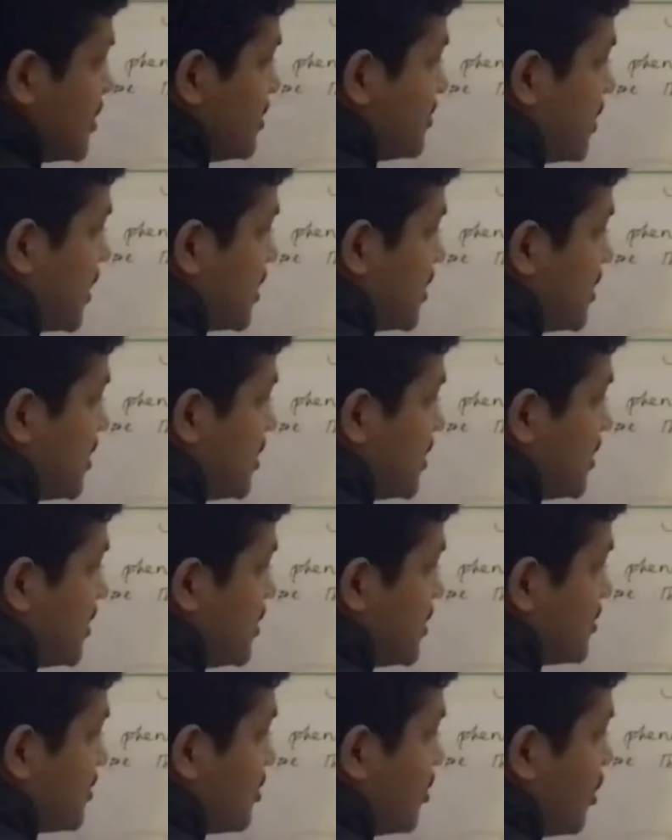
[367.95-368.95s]
by dt
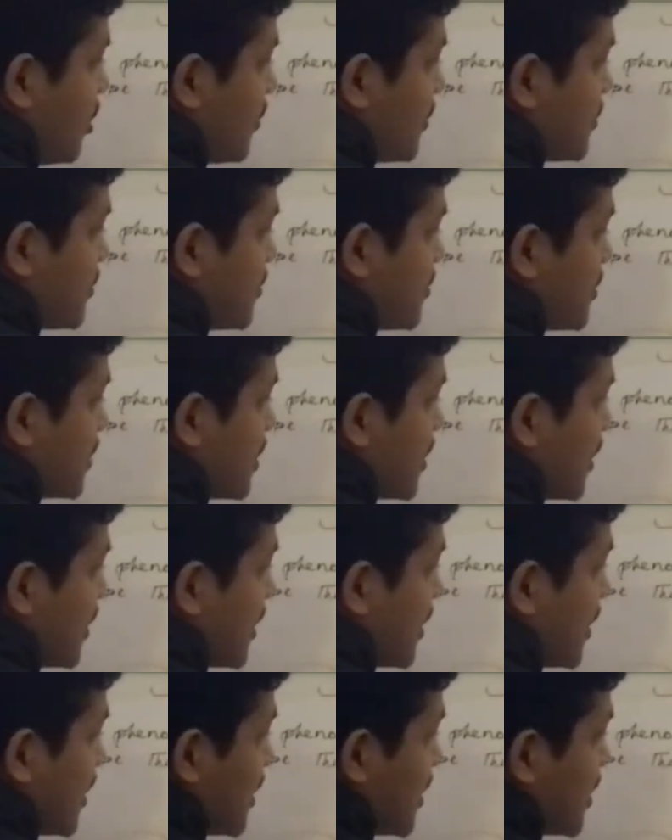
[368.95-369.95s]
of
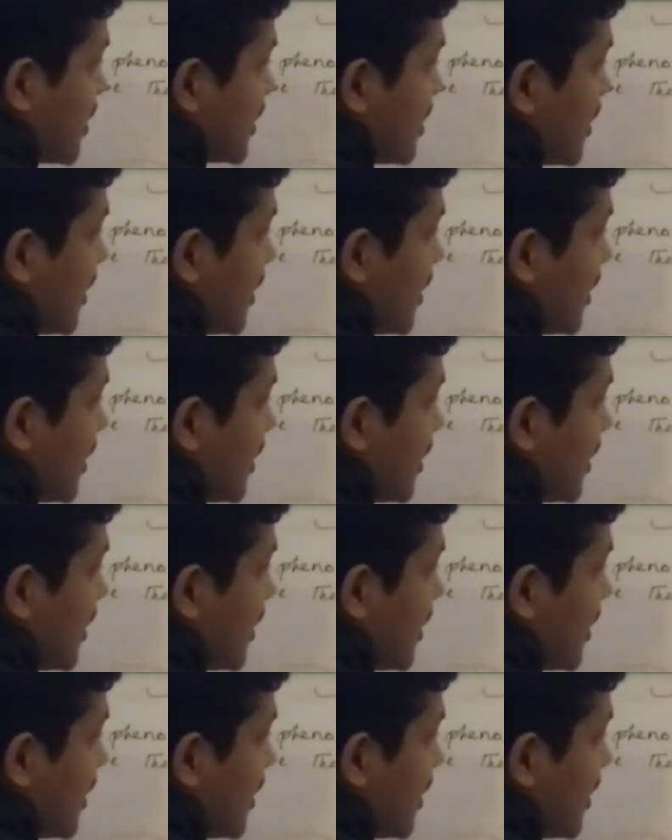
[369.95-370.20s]
Li,